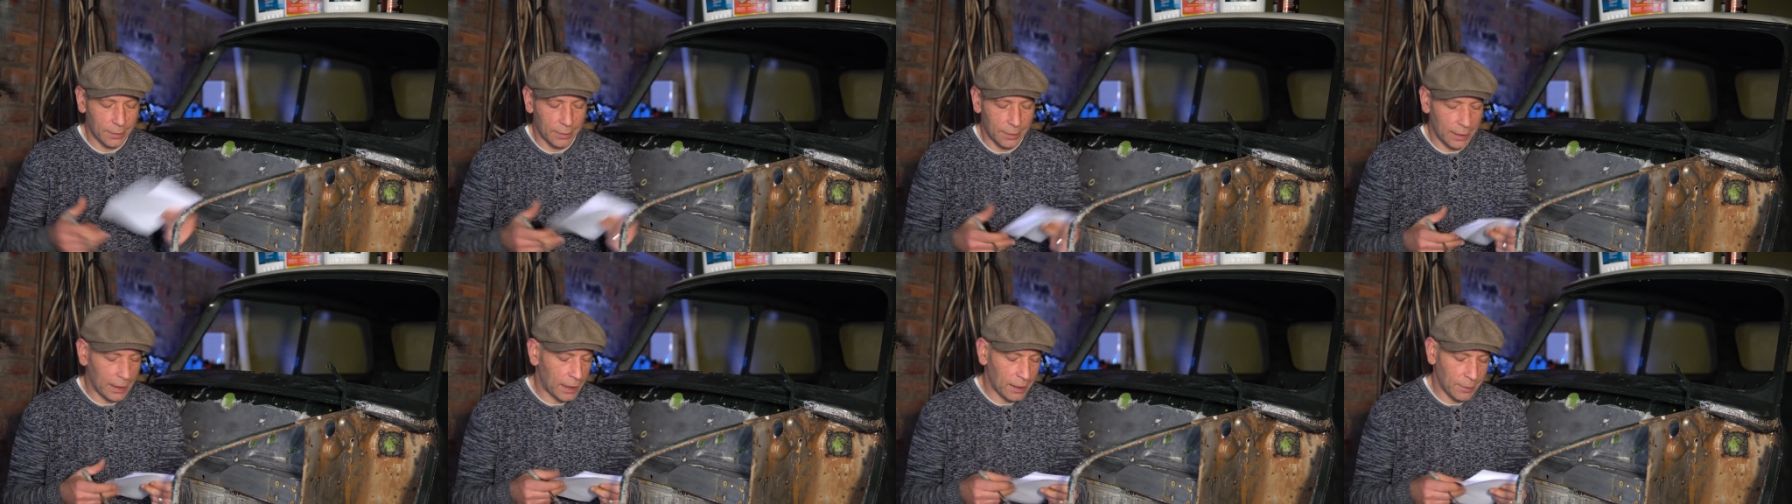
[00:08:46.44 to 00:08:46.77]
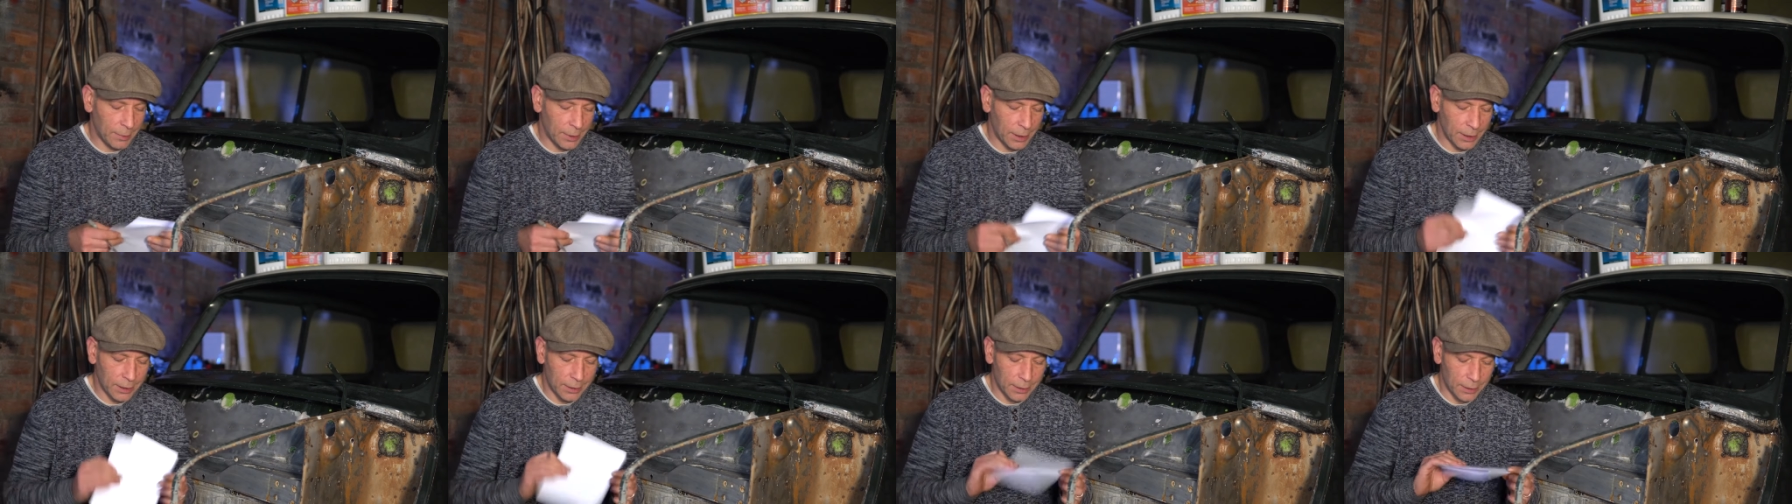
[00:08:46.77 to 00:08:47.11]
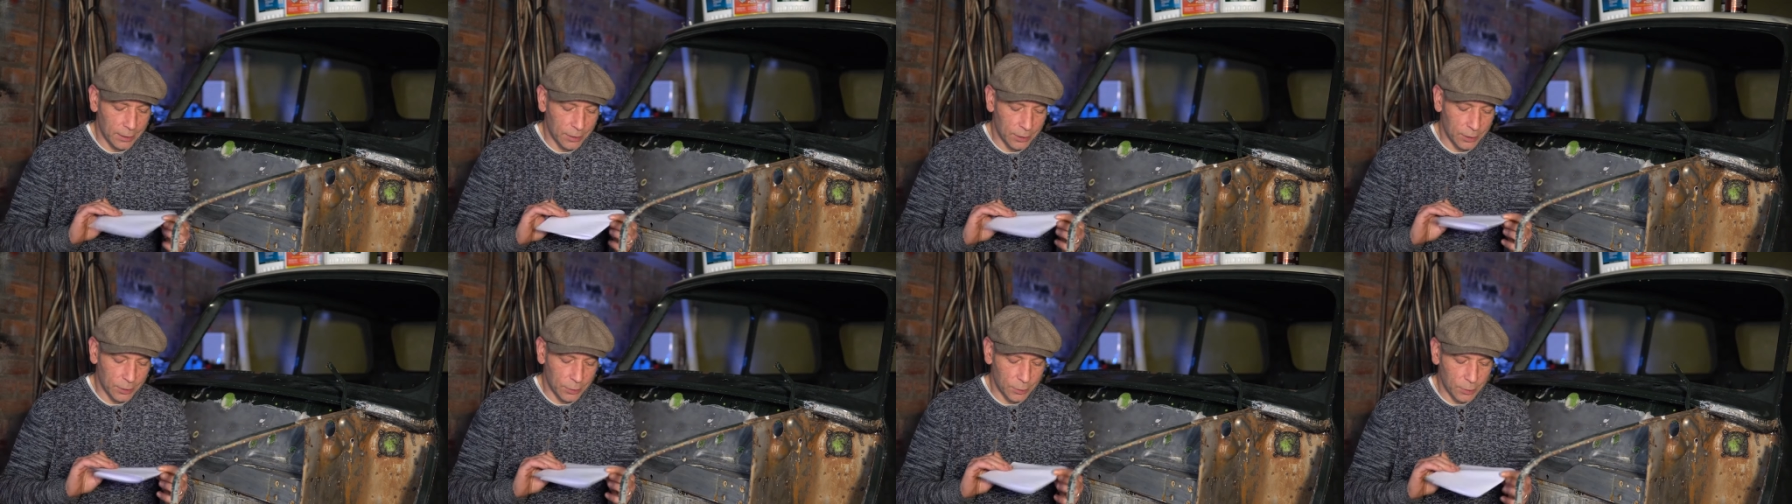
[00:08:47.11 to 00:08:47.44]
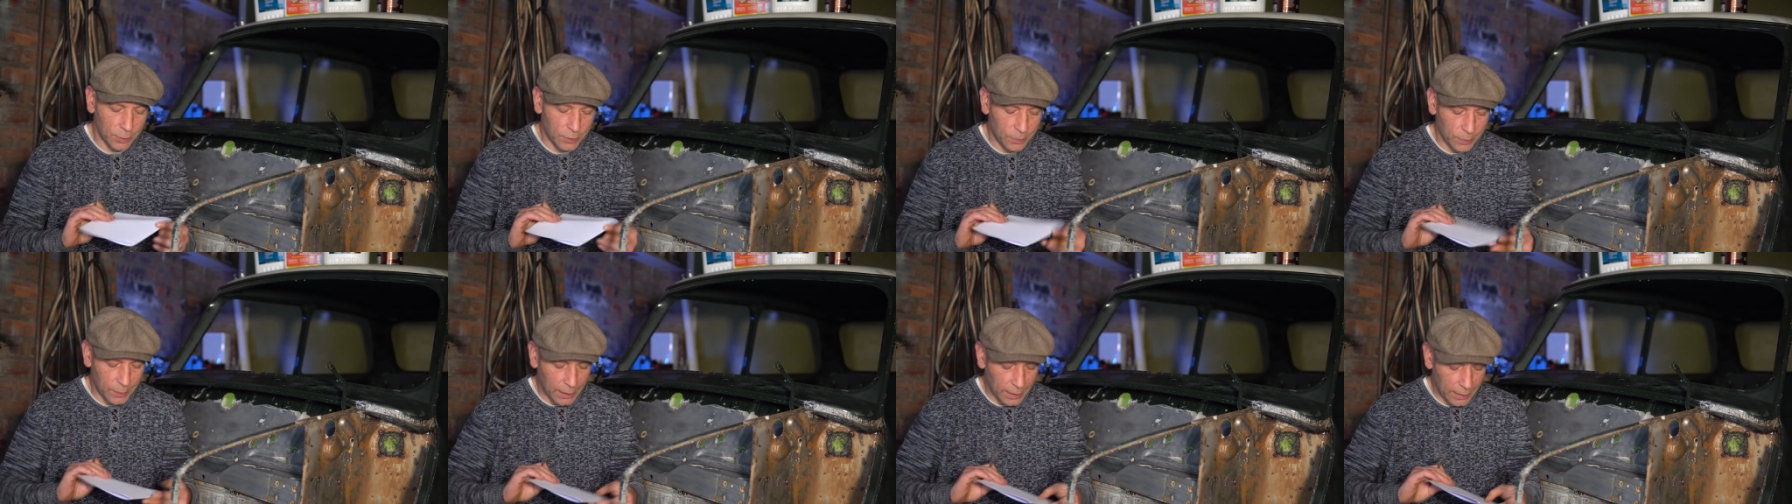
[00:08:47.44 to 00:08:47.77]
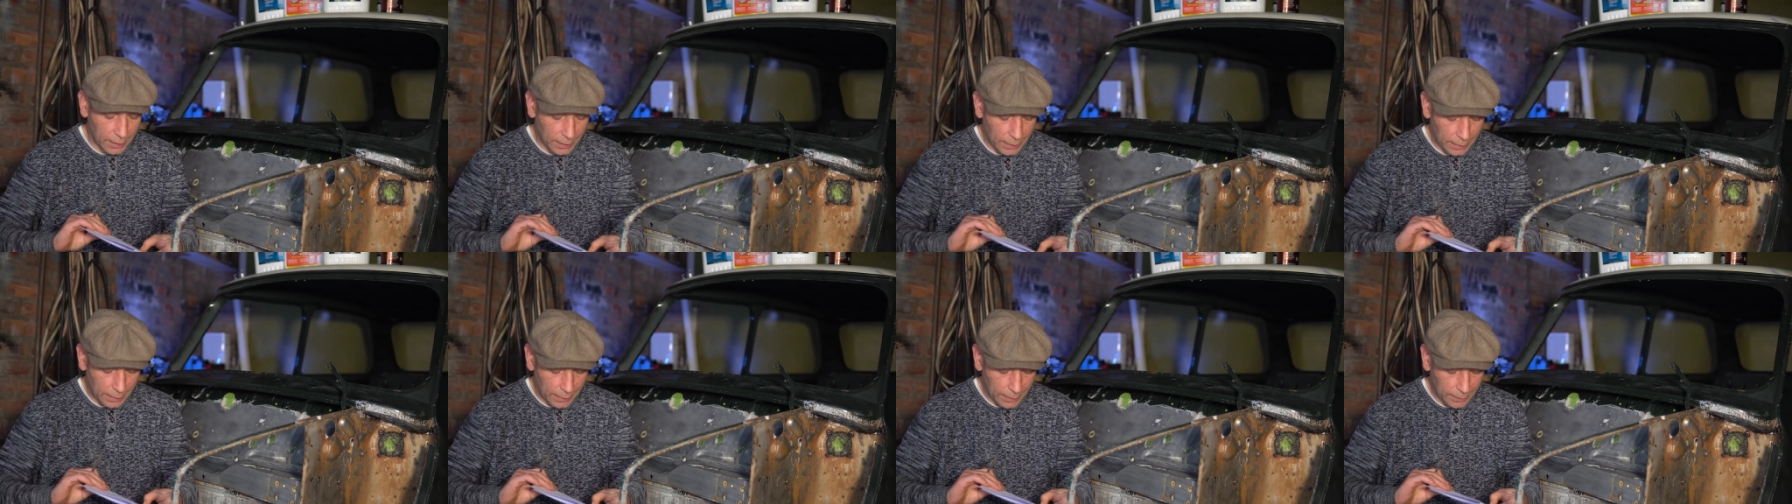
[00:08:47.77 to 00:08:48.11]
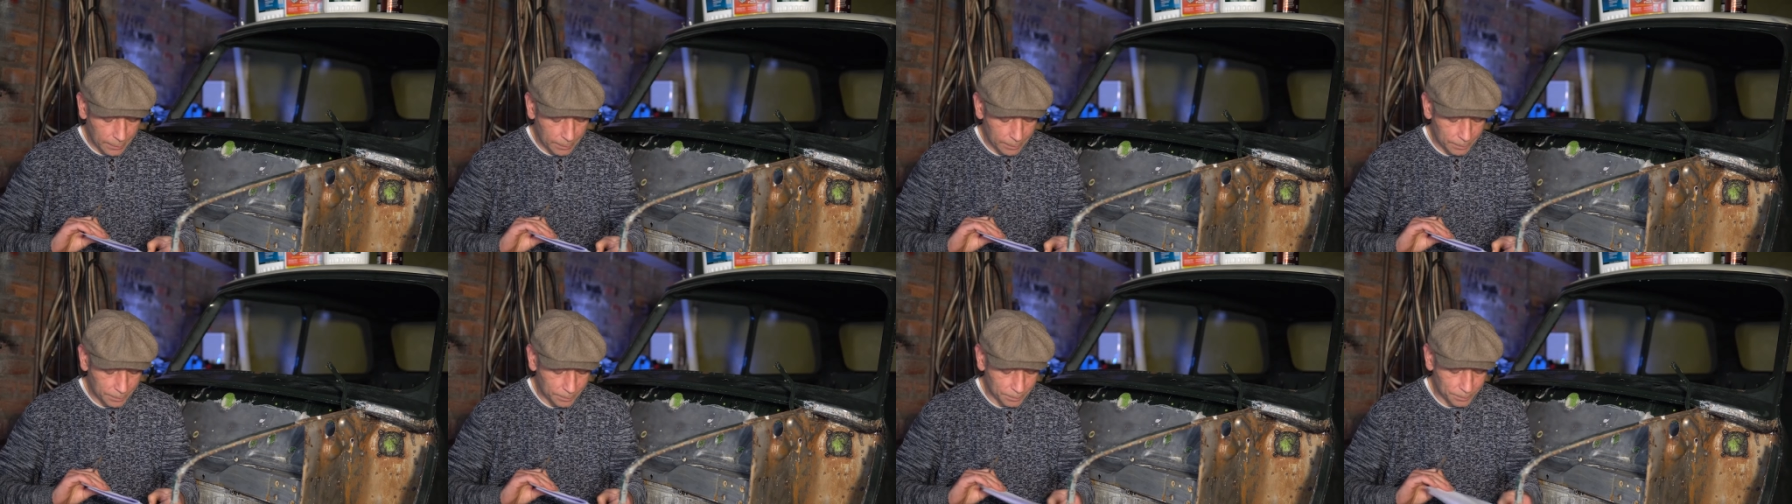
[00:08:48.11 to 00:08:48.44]
Anyway, excuse my
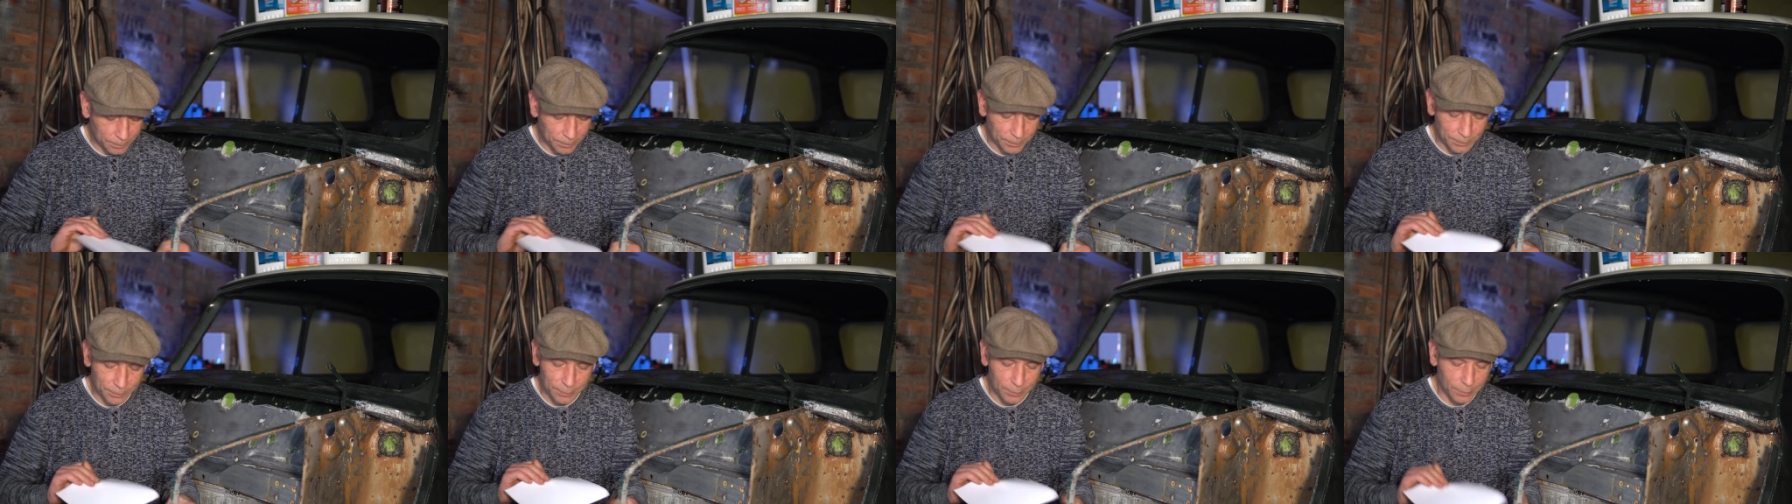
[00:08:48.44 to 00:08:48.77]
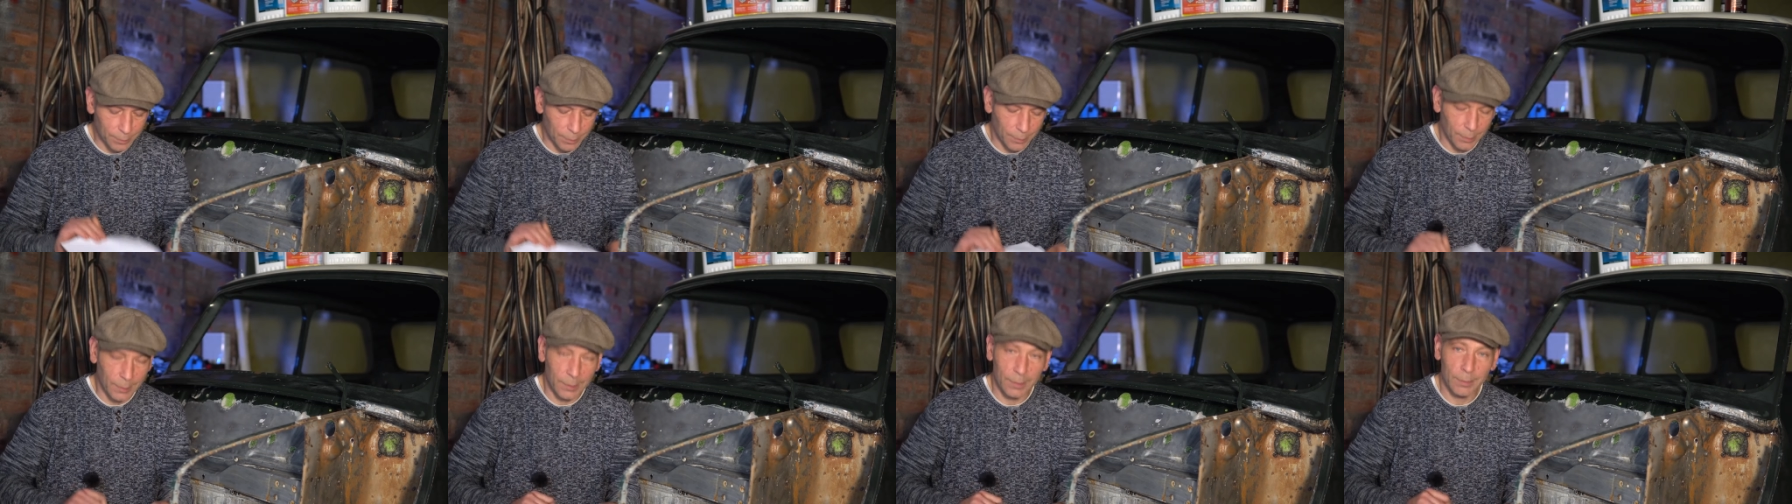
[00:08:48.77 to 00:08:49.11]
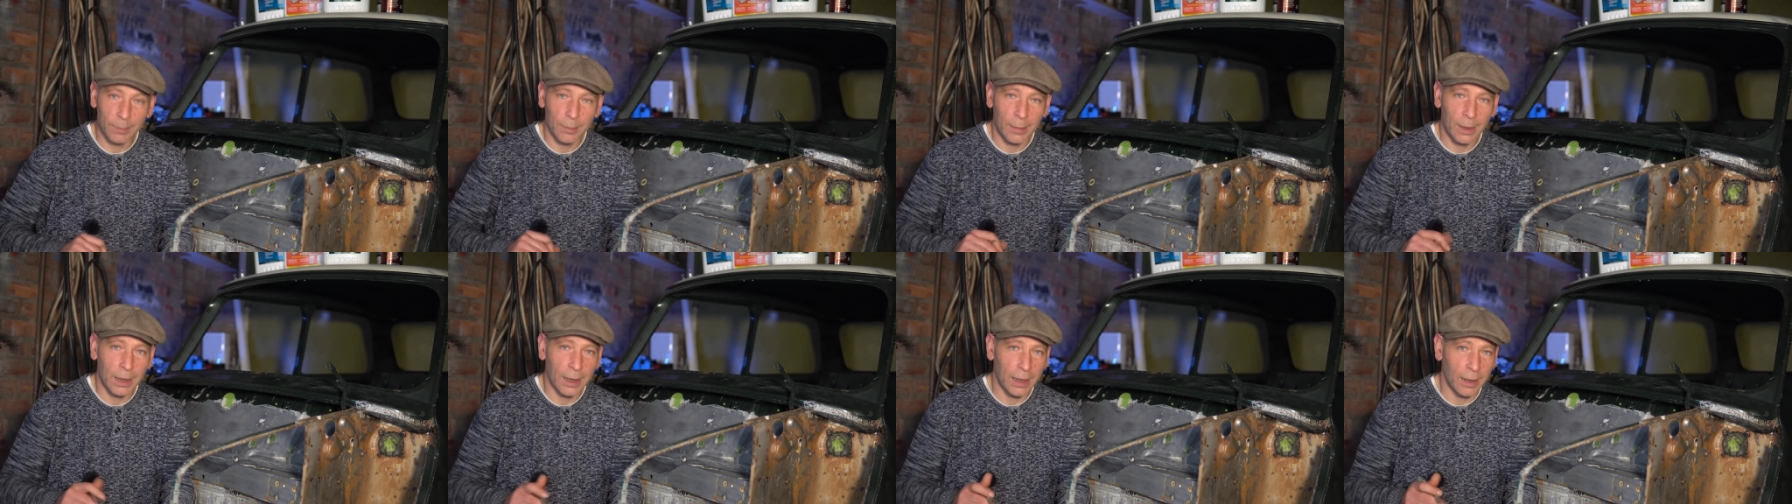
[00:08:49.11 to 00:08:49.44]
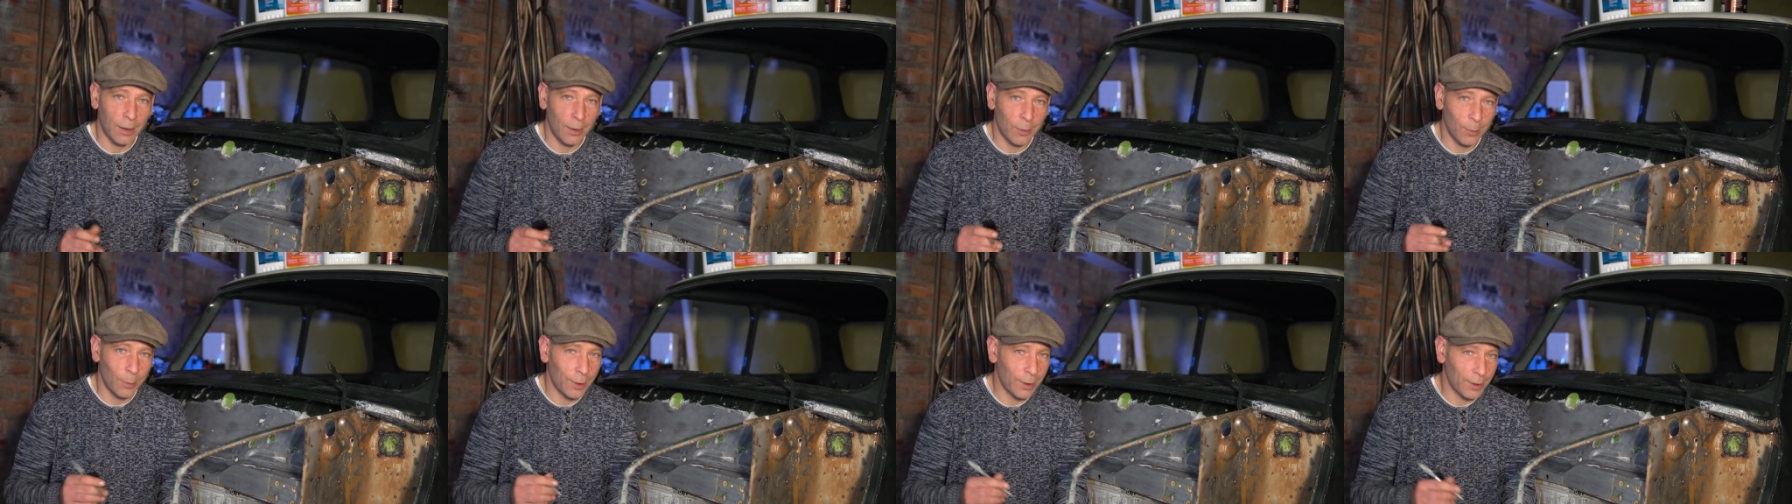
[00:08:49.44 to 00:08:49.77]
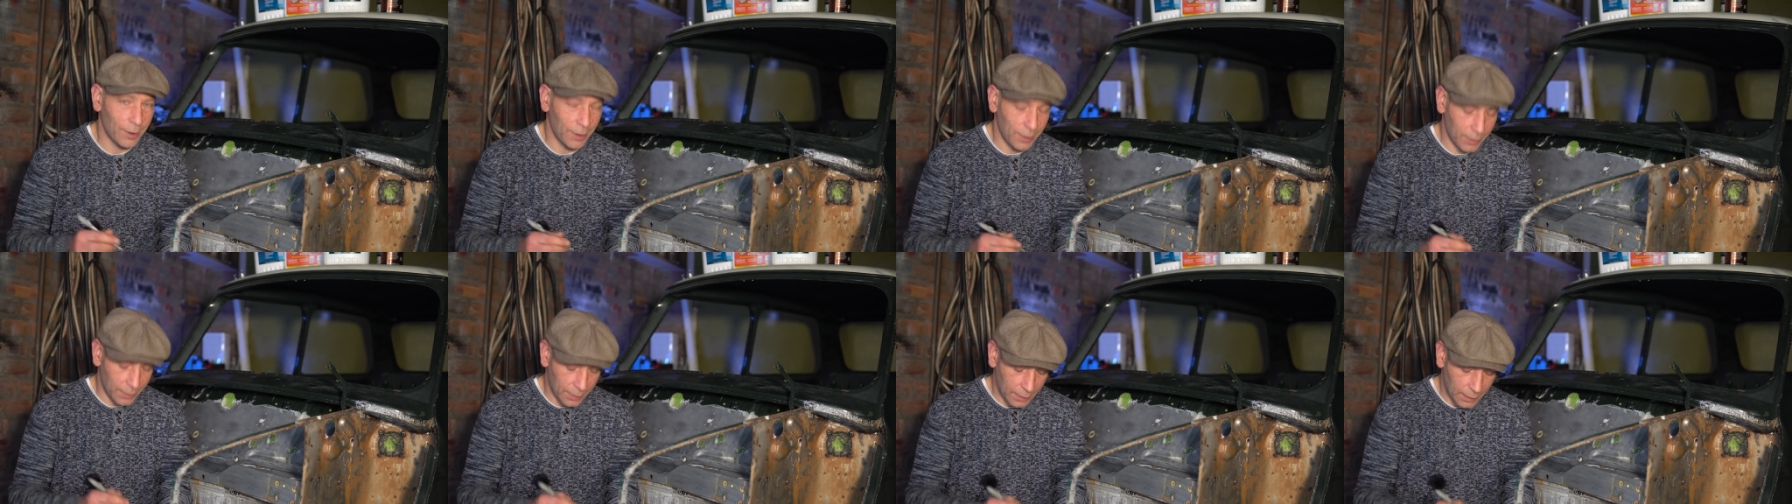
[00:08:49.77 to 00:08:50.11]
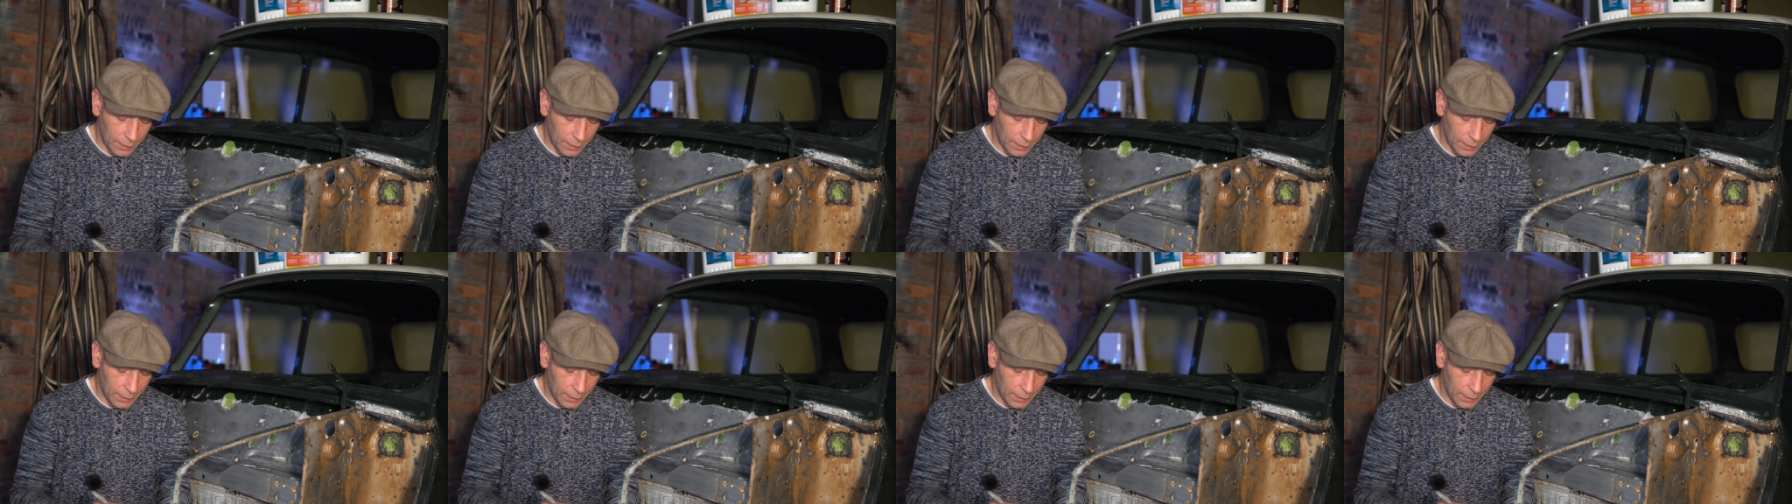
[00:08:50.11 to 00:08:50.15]
my artwork,